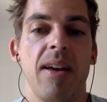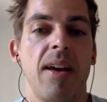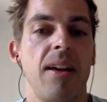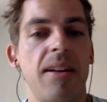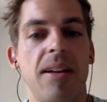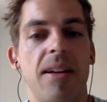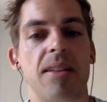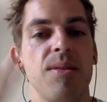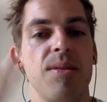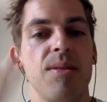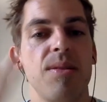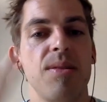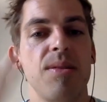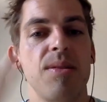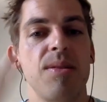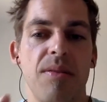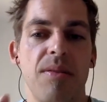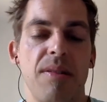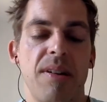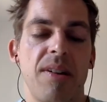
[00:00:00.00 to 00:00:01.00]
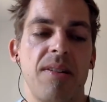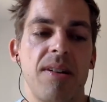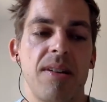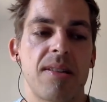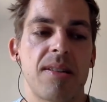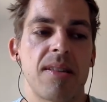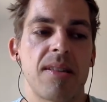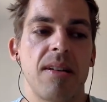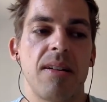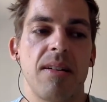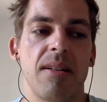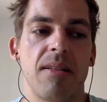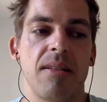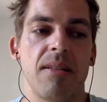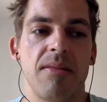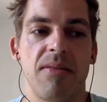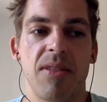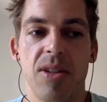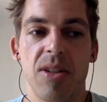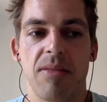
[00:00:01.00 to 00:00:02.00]
And it doesn't matter whether it's a
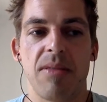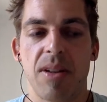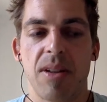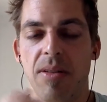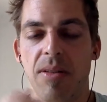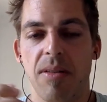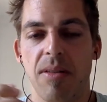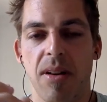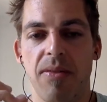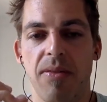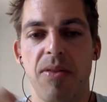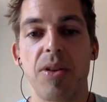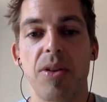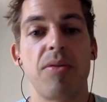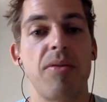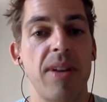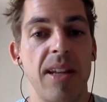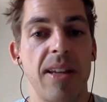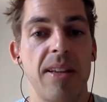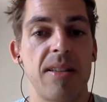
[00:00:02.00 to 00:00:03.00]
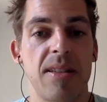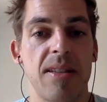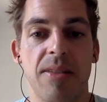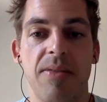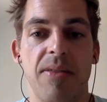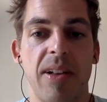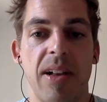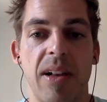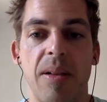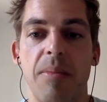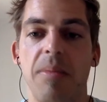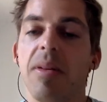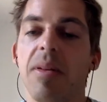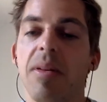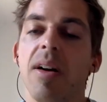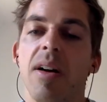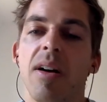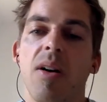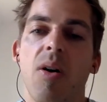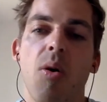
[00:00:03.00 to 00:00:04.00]
photorealistic film
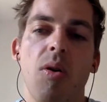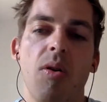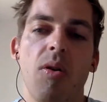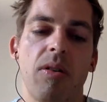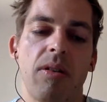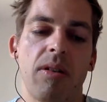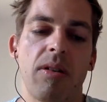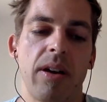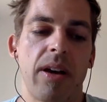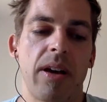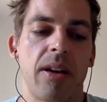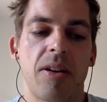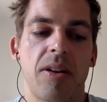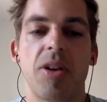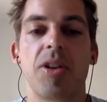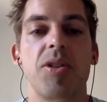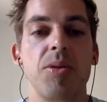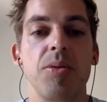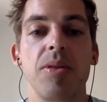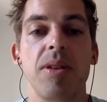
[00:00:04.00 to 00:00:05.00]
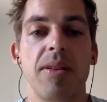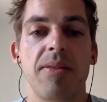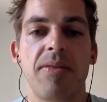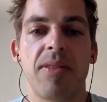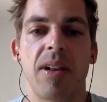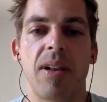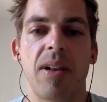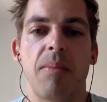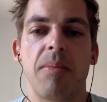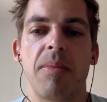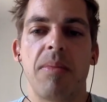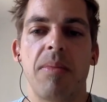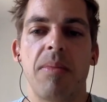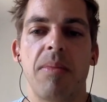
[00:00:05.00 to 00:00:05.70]
or a cartoony film,